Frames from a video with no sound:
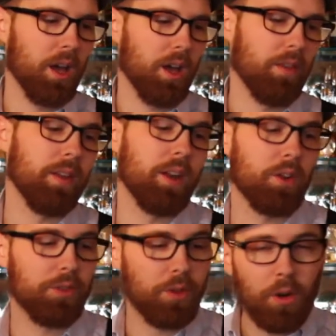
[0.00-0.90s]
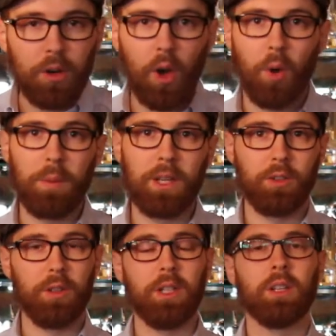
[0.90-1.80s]
And then our third homemade
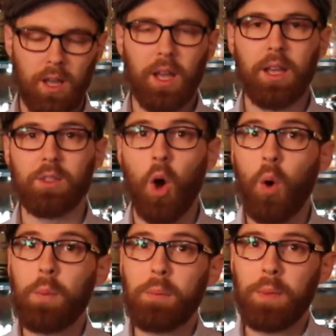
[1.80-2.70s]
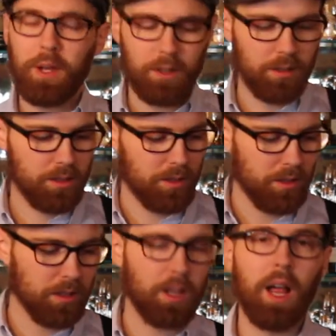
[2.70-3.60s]
ingredient is a homemade bitters.
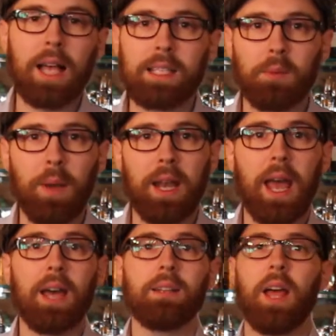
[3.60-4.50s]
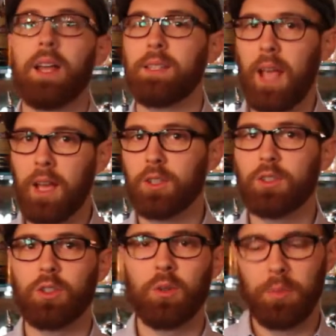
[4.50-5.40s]
A classic Manhattan has
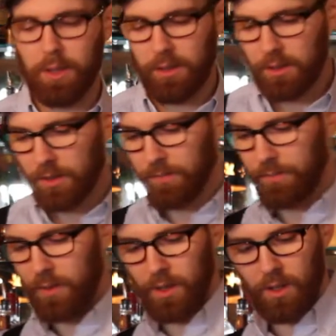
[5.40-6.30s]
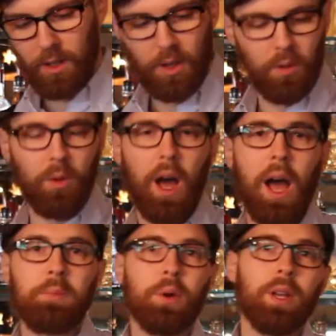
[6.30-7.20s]
Angostura bitters.
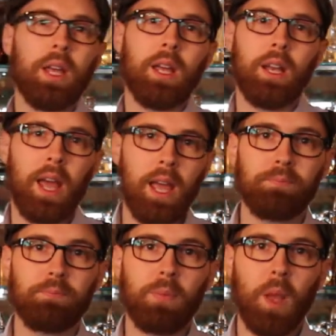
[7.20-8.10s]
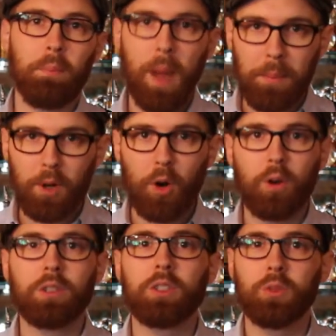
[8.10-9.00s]
I put in a
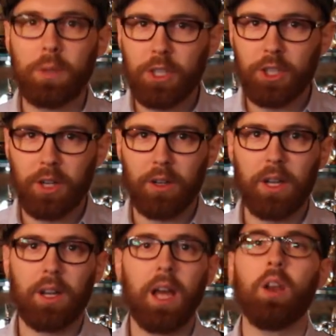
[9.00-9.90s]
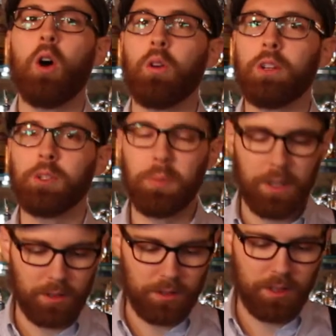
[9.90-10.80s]
peppercorn, sweet cherry, and orange
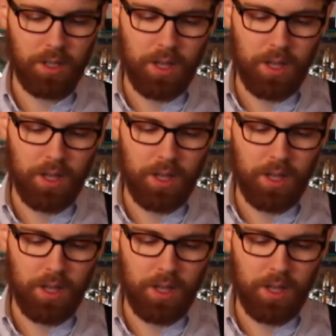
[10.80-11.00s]
bitters.